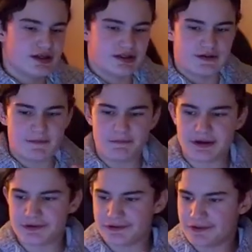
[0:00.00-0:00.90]
a
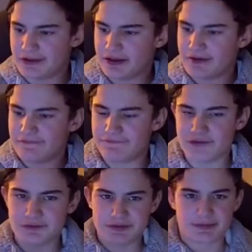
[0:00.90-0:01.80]
better
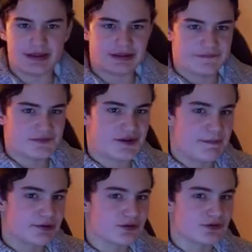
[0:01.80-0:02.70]
view into my life as a
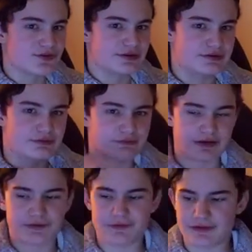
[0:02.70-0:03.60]
person
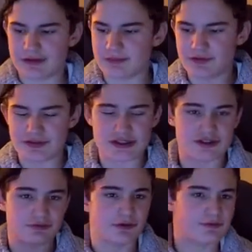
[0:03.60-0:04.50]
rather than a
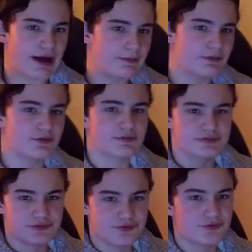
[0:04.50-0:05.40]
musician, or rapper, or
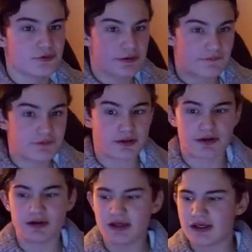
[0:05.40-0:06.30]
producer, or whatever you
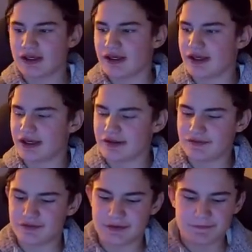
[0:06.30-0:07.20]
want to.
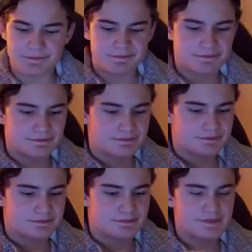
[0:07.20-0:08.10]
And um,
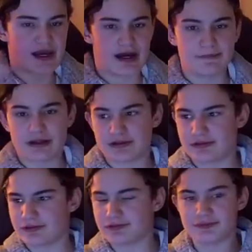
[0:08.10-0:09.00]
yeah, I'm not
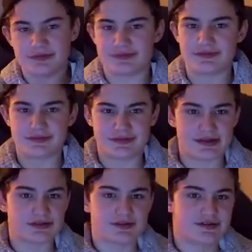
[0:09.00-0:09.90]
doing
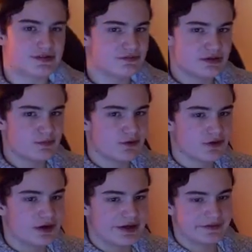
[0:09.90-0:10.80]
daily stuff
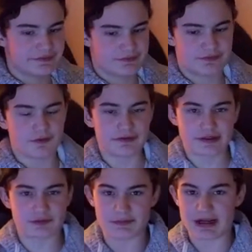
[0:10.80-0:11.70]
anymore. I, the only
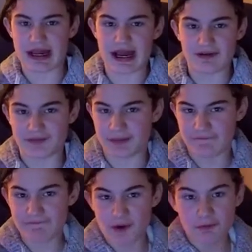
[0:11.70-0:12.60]
equipment I have is my
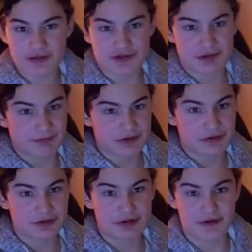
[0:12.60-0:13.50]
phone, which is what I'm
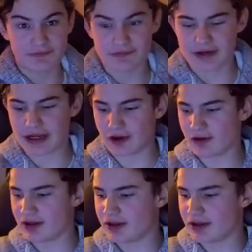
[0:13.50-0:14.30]
recording off of right now,